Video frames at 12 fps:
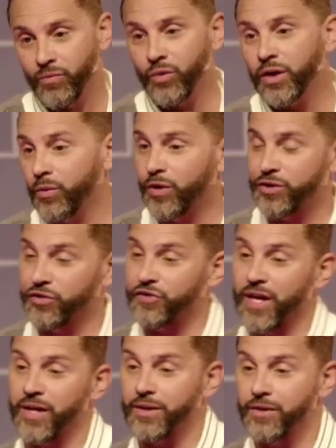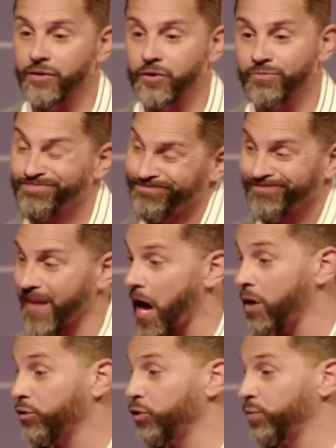Really, what you're saying is,
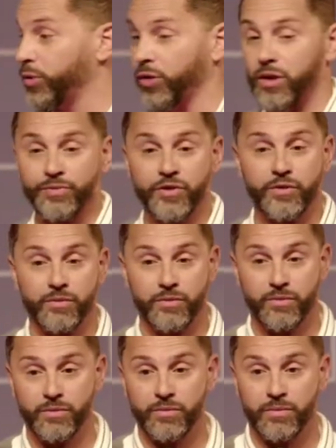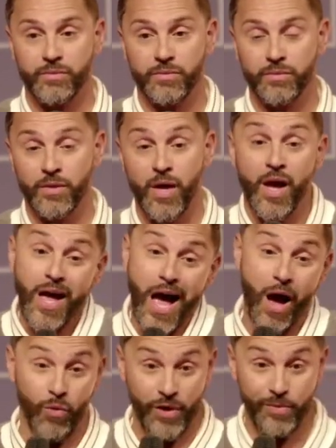I don't do pull-ups.
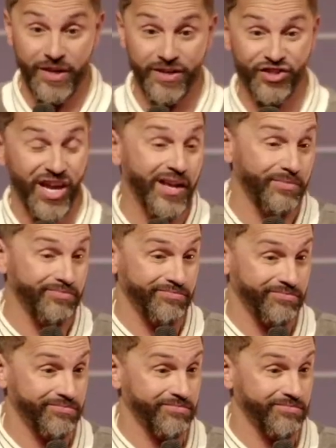I want to be in shape.